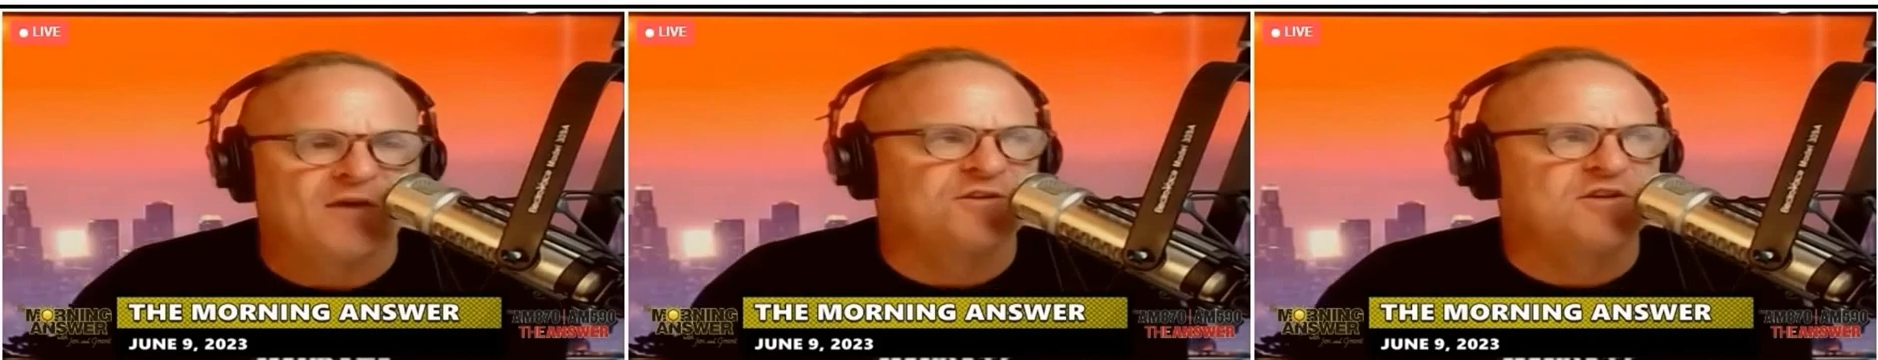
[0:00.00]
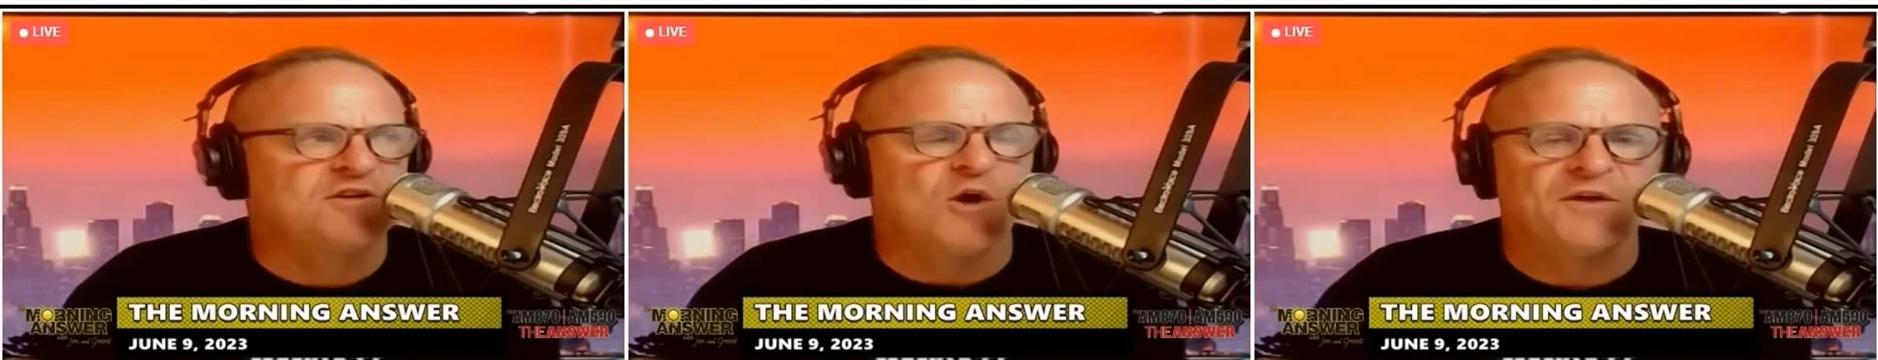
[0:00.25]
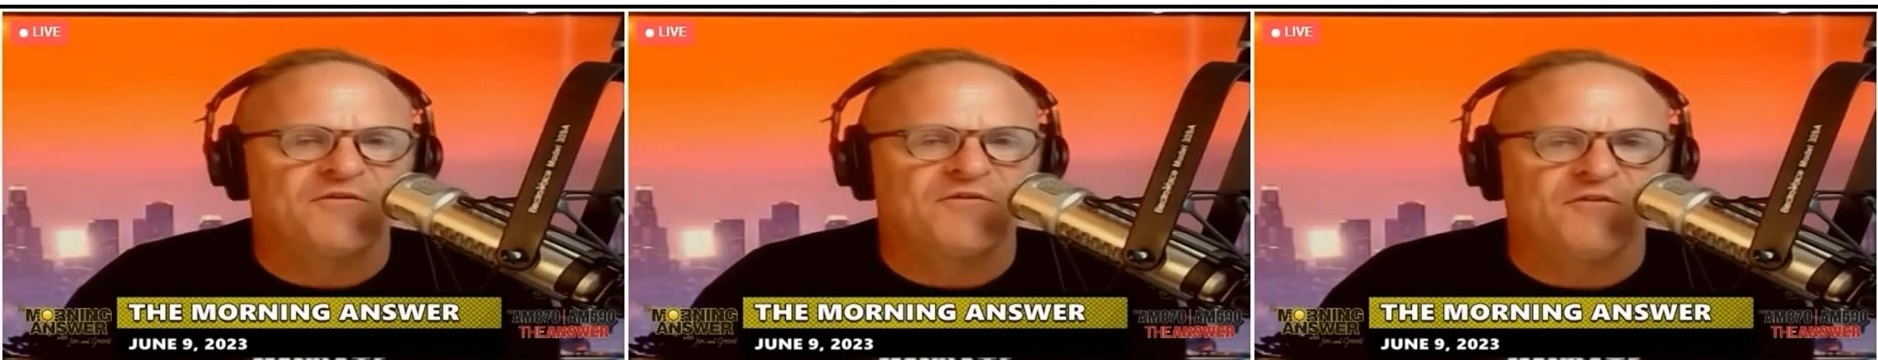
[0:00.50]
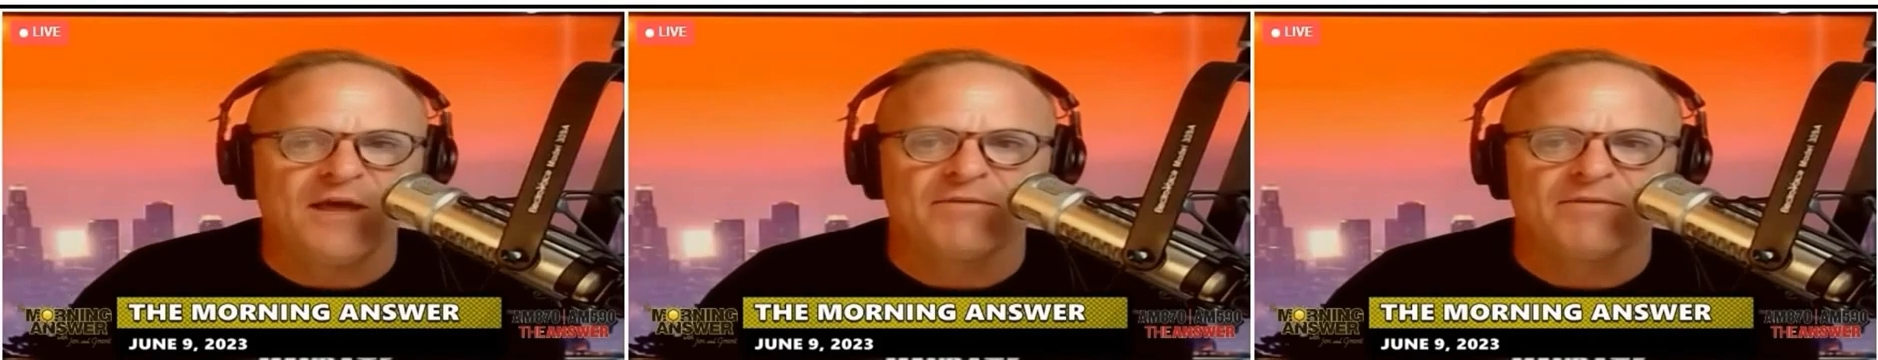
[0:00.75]
is going to
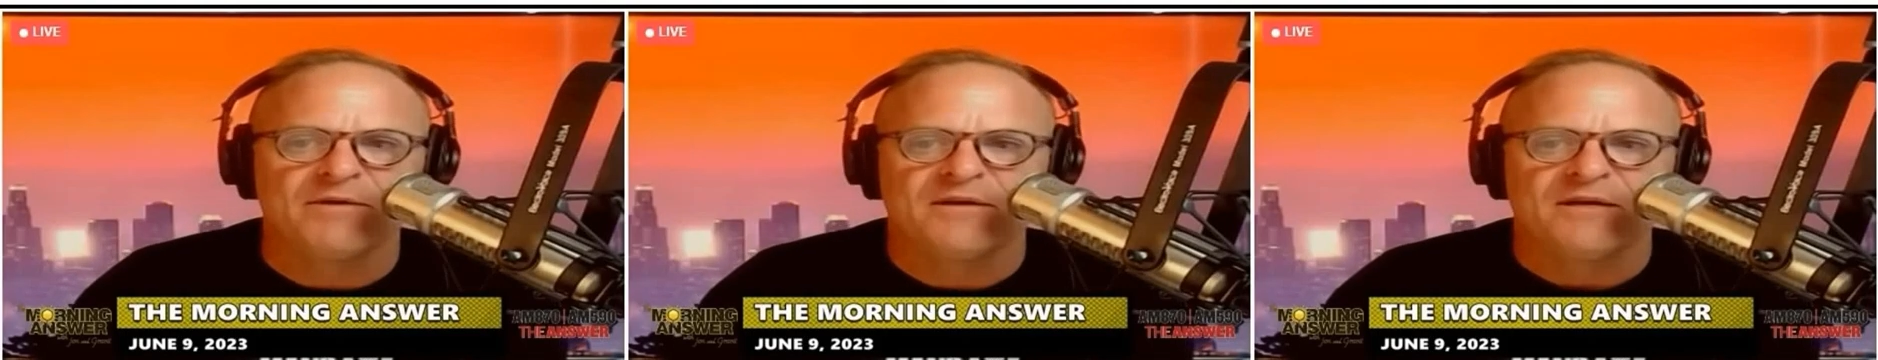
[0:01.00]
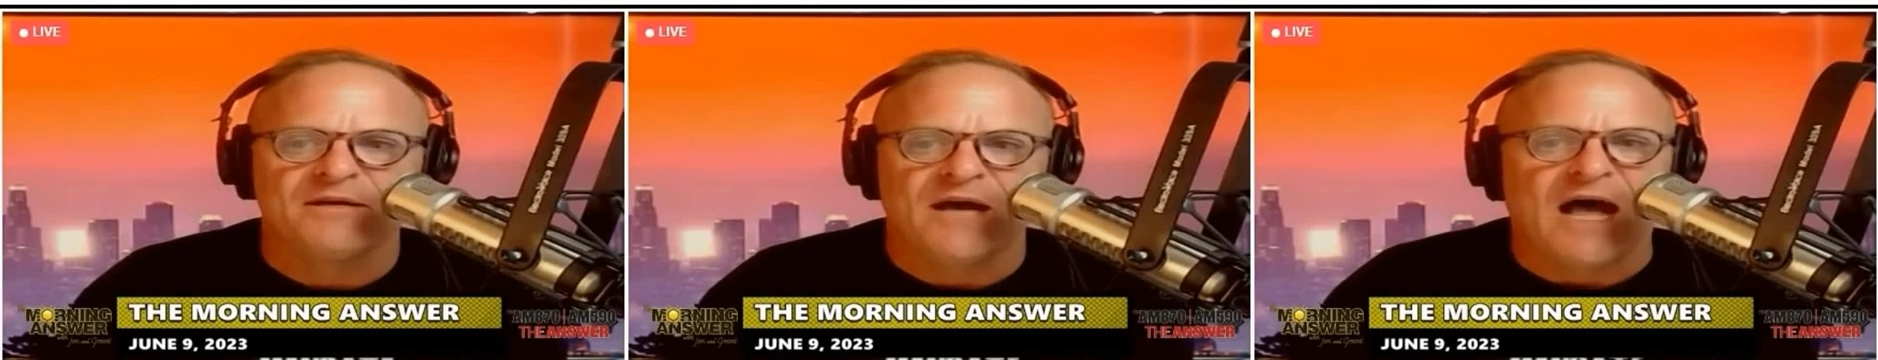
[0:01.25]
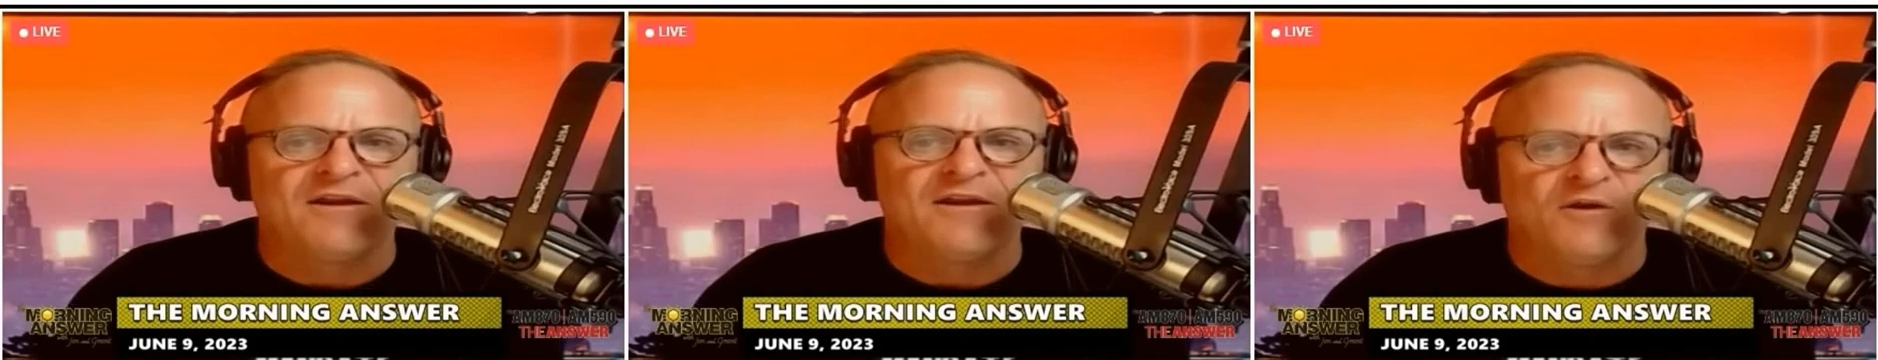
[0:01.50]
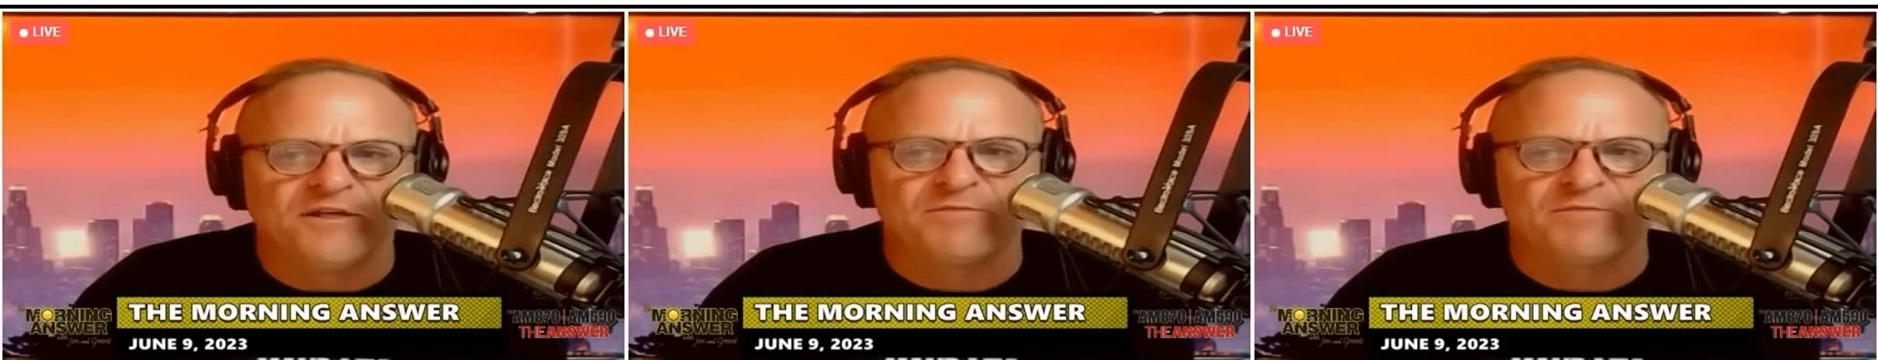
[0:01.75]
flip. I know
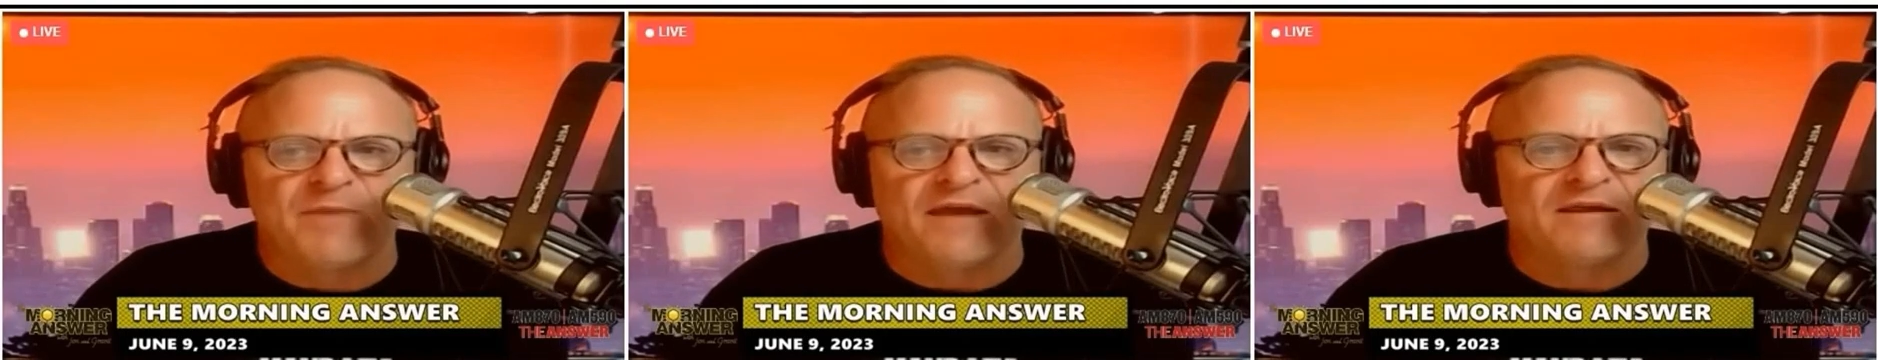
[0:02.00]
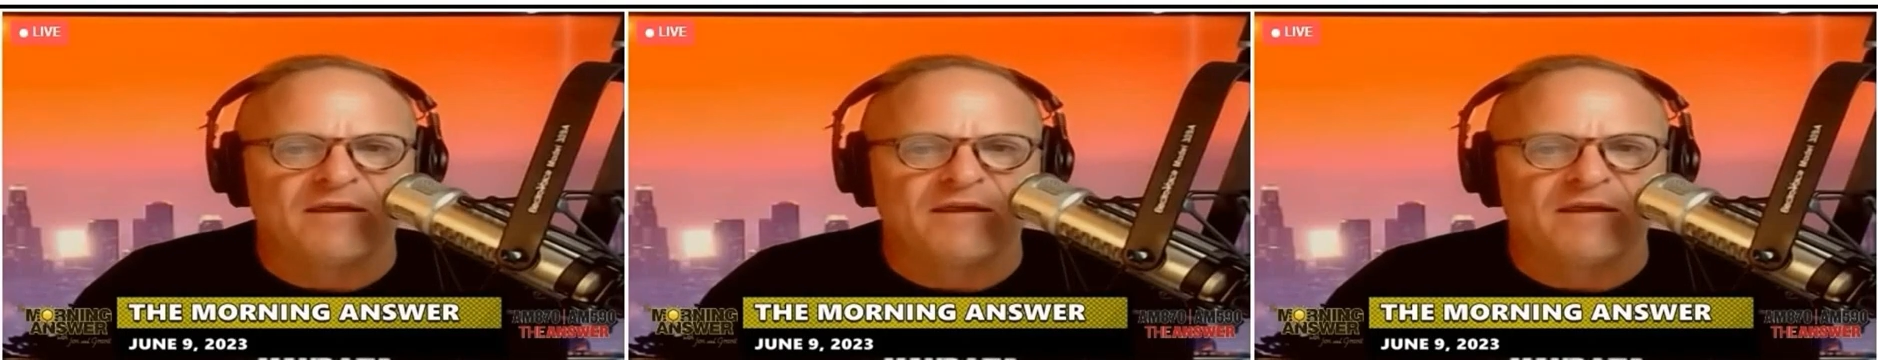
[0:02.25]
this man.